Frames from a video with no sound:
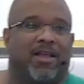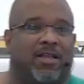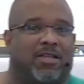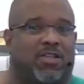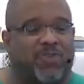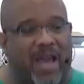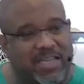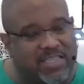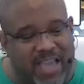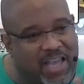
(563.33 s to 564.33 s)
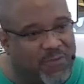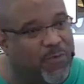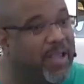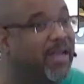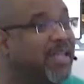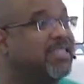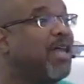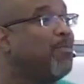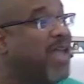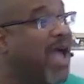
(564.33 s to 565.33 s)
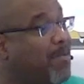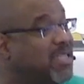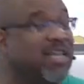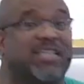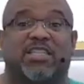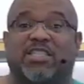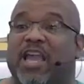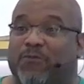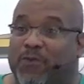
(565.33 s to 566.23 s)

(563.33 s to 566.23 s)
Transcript: to try to shake it free. And then sometimes it doesn't shake free, and you